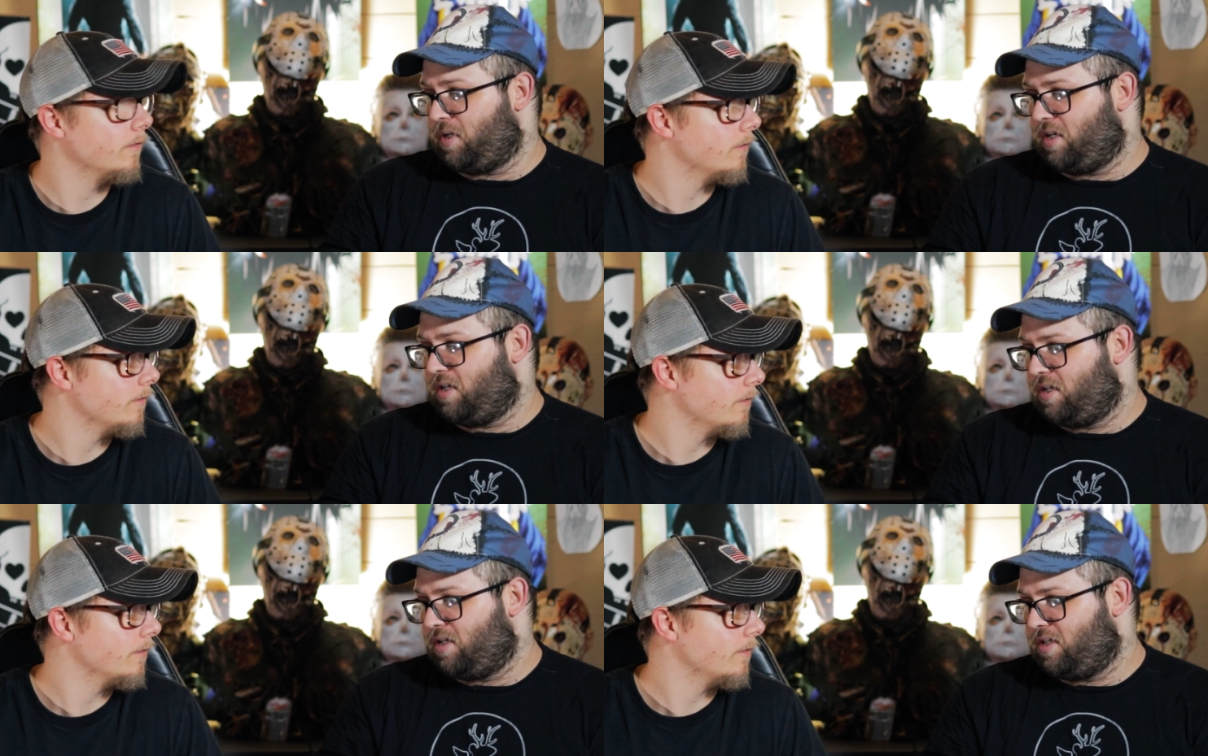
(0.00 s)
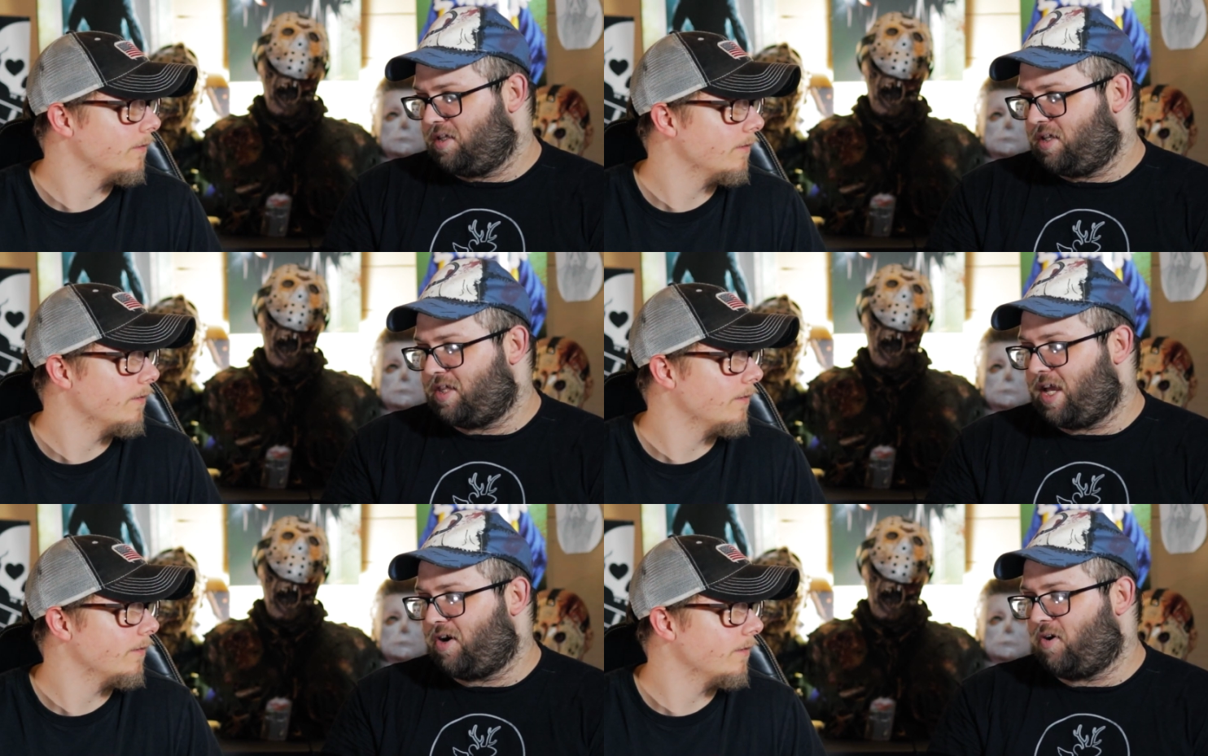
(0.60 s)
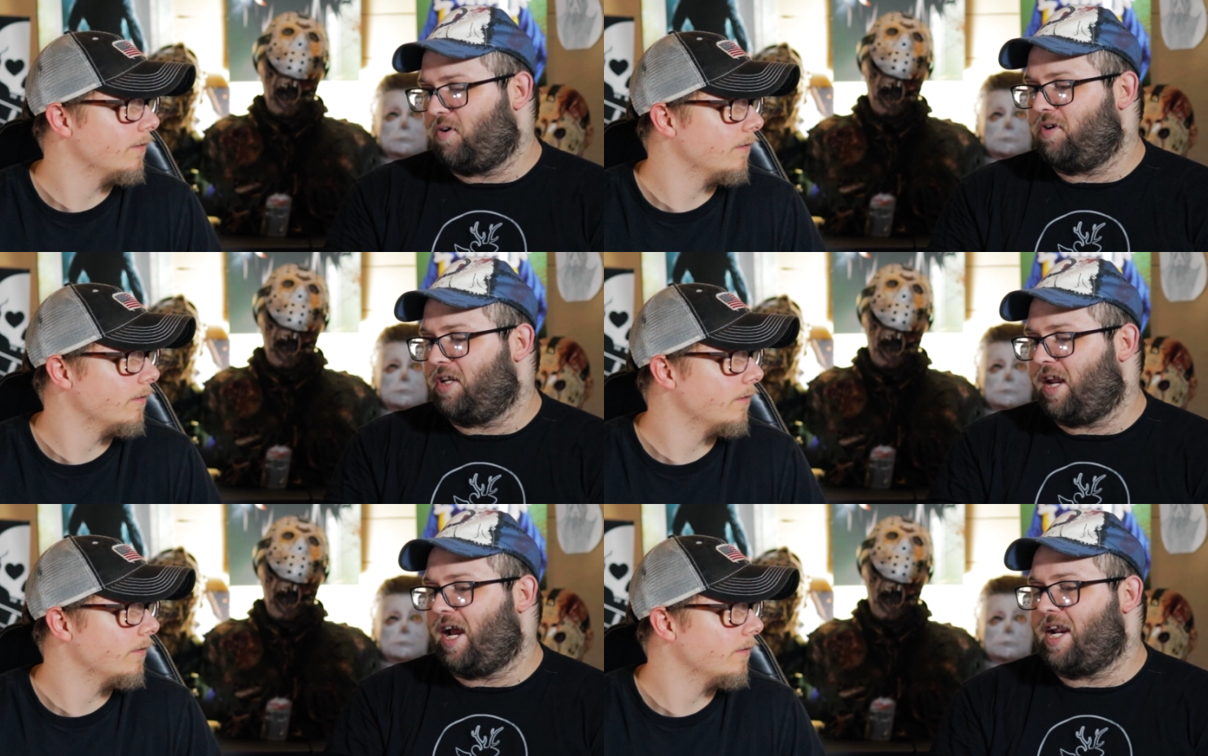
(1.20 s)
Speaker 1: me that that girl
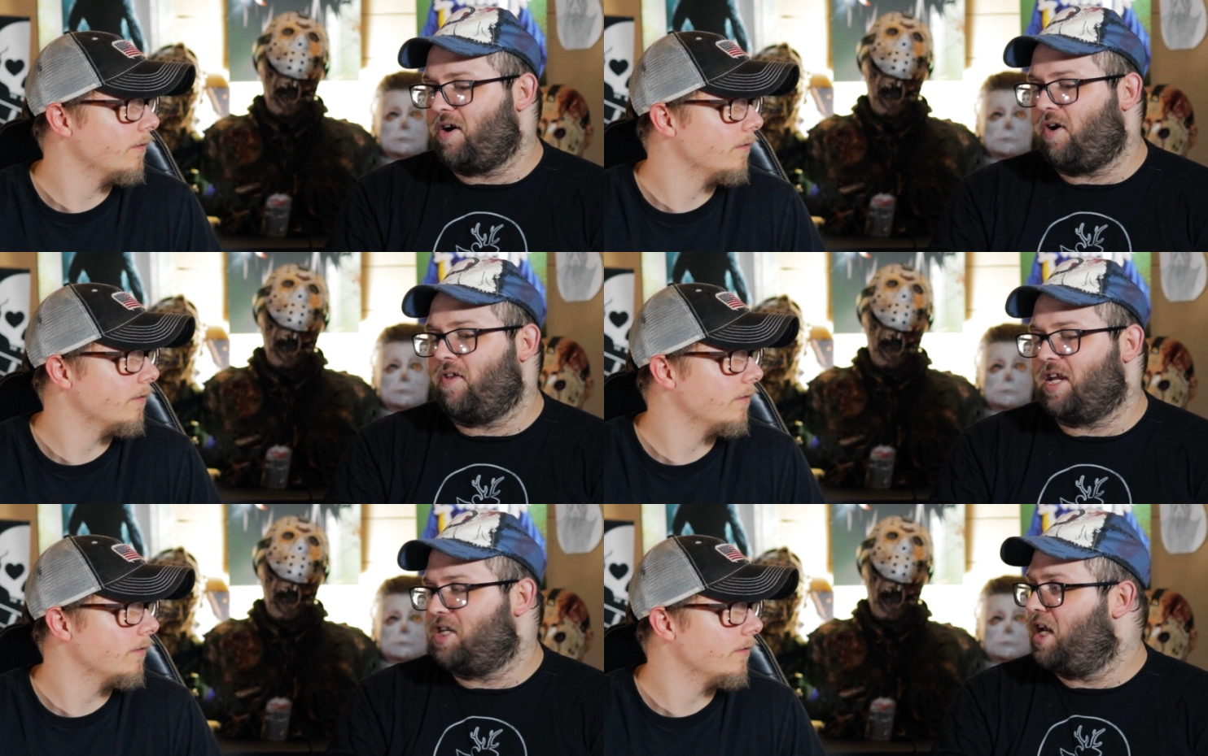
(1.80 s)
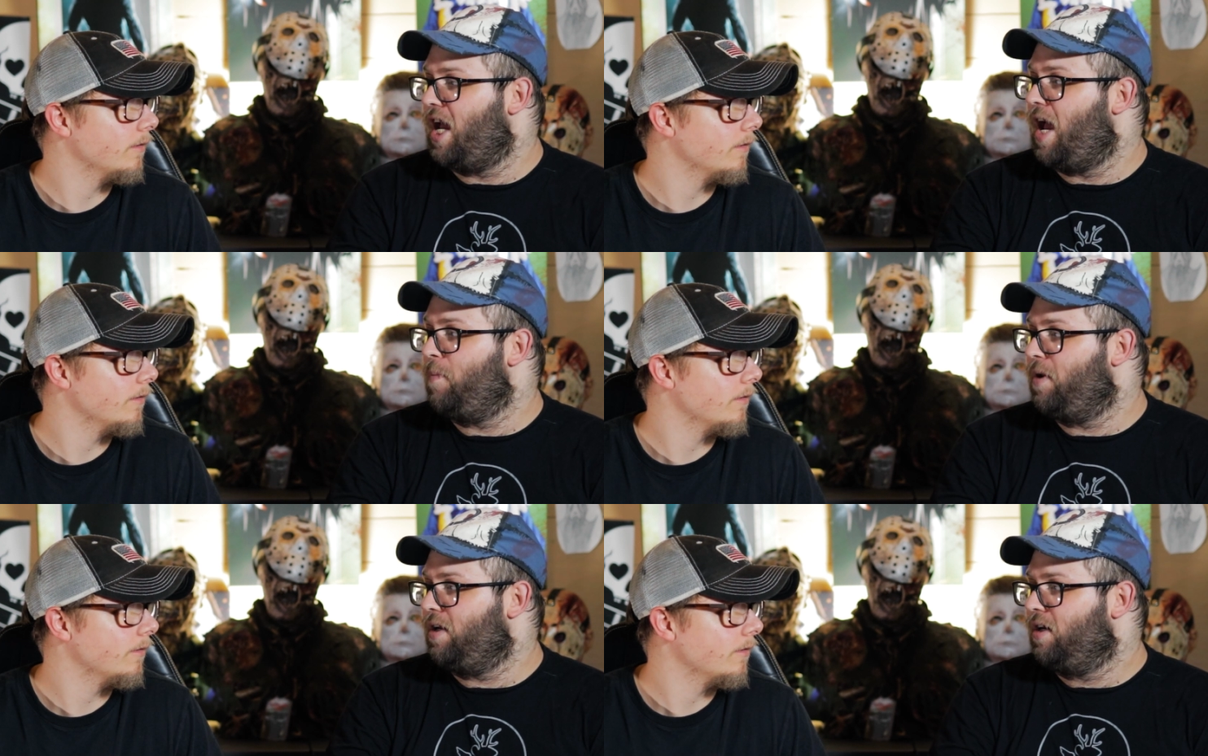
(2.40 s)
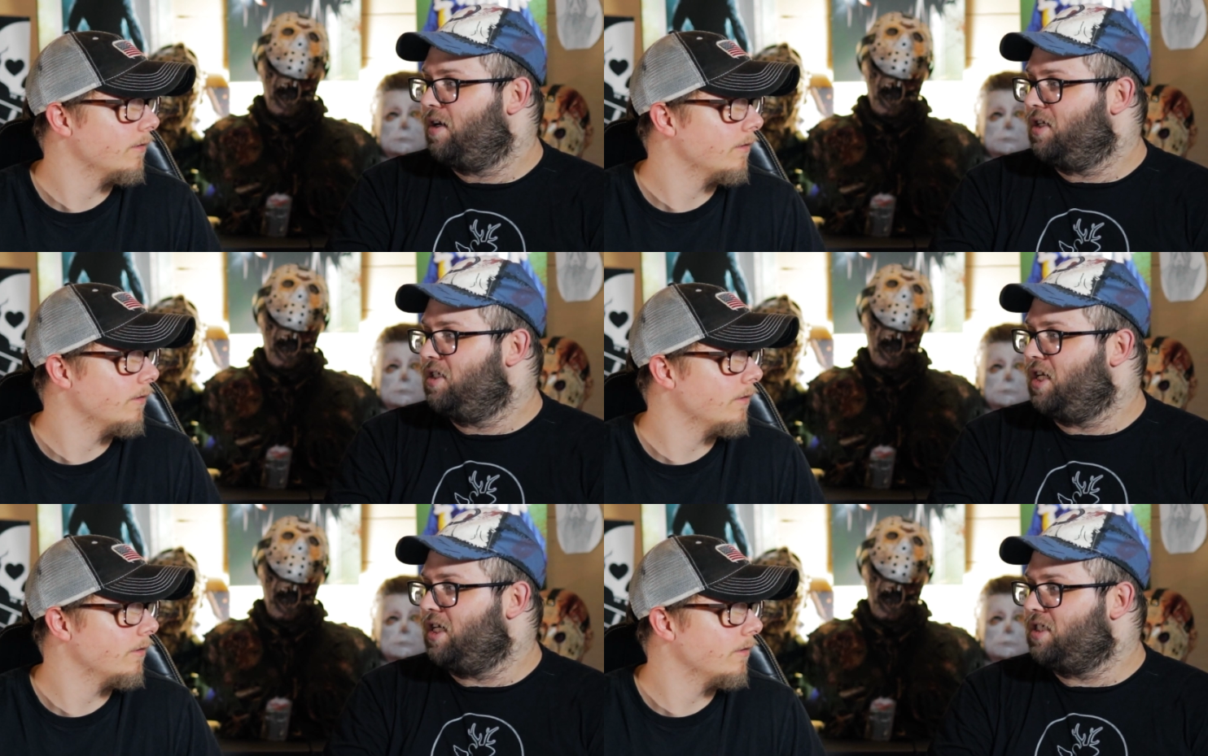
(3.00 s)
did not hear all that shit happening.
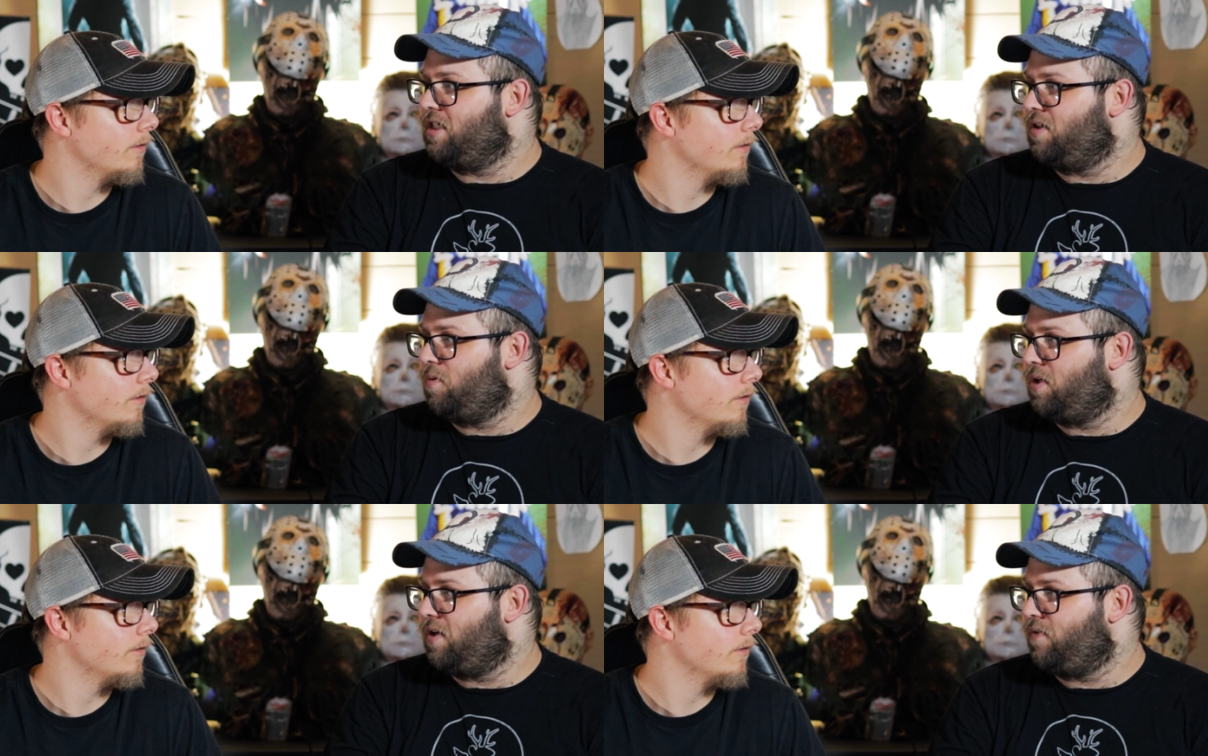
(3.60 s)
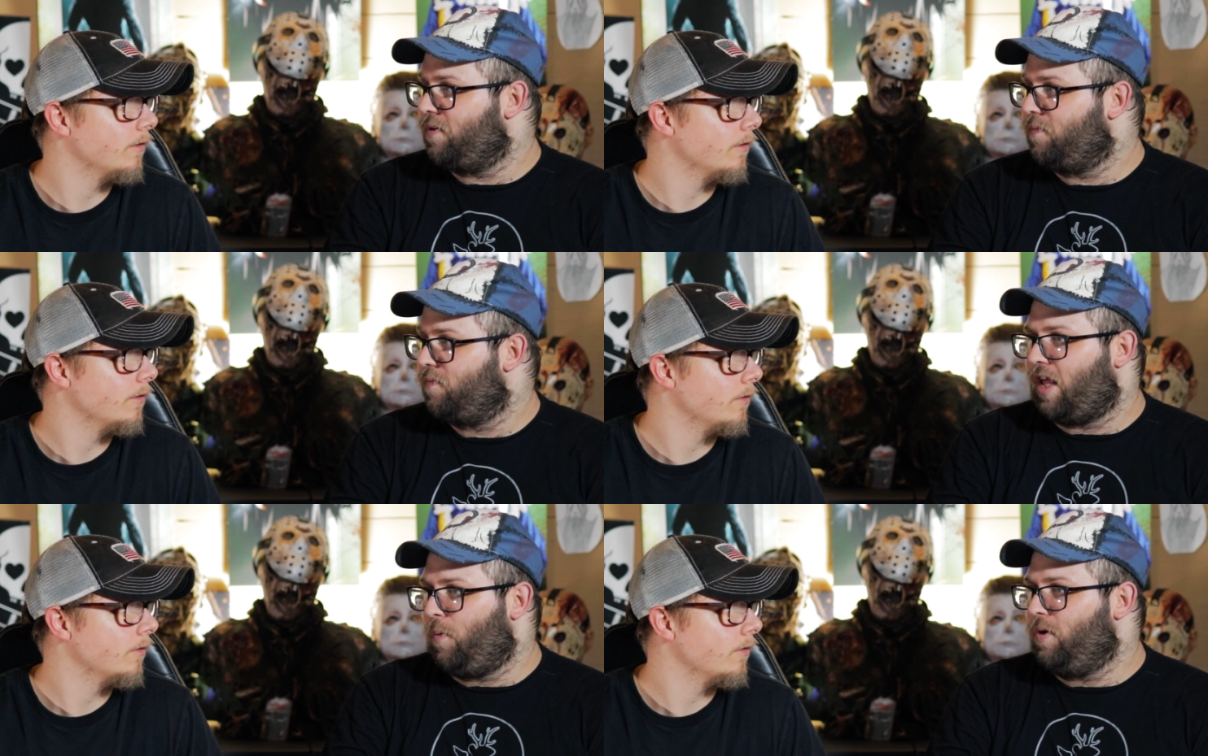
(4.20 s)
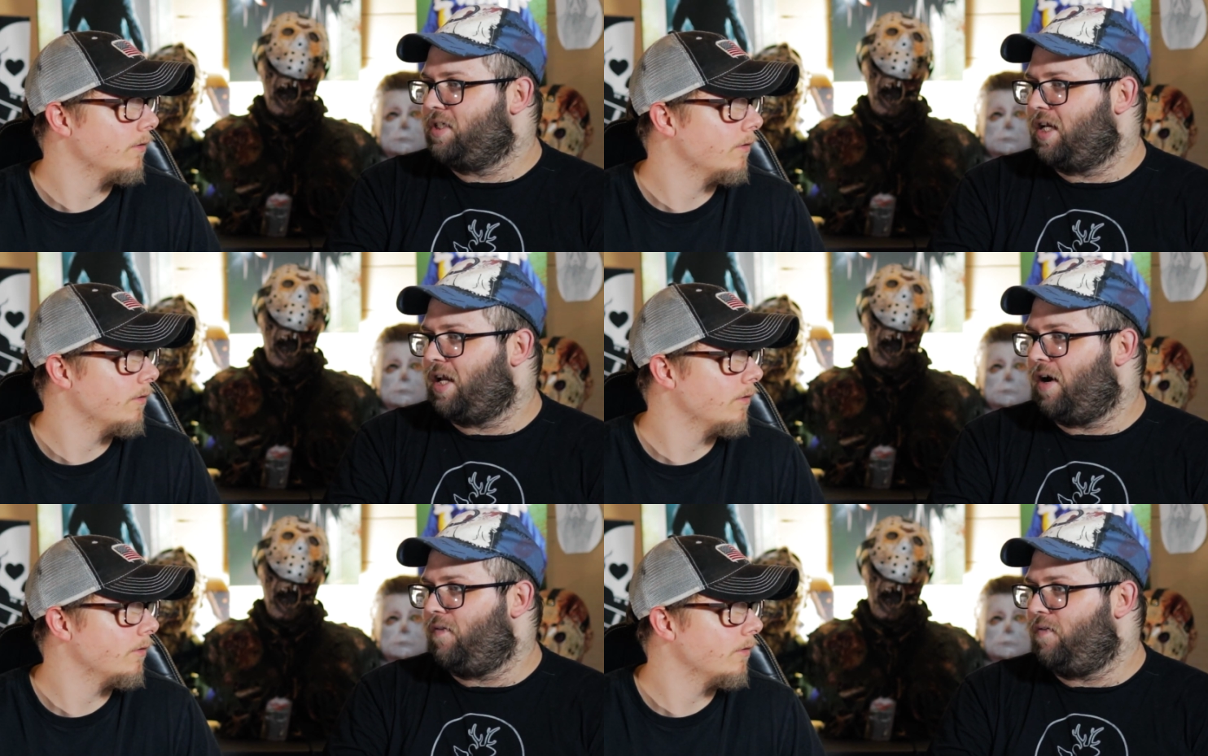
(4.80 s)
Jessica or whatever, I want to
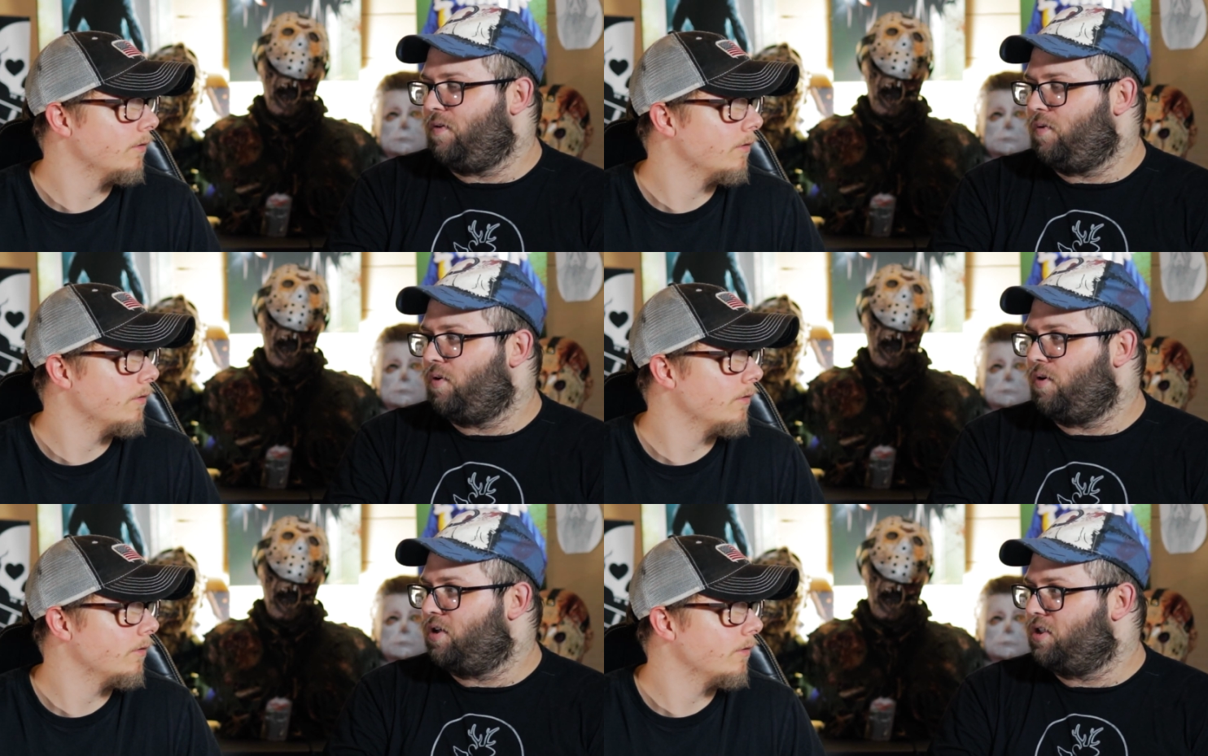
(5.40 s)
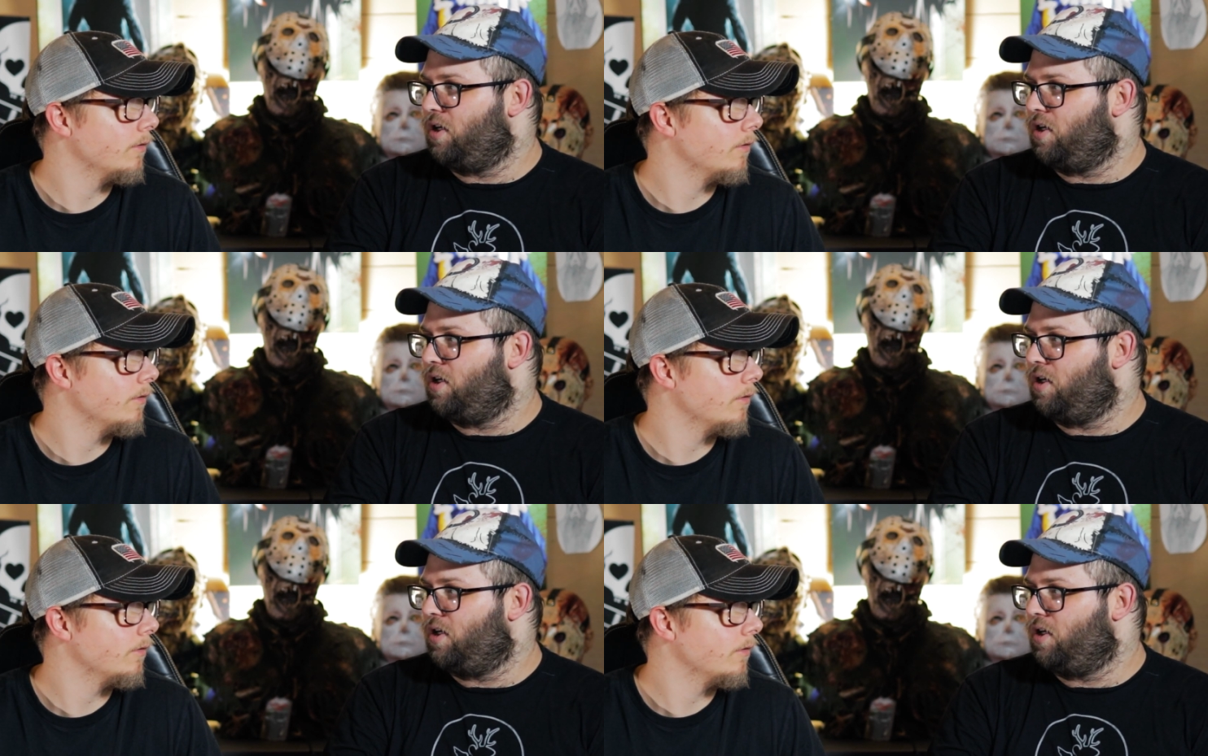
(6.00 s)
say a floor or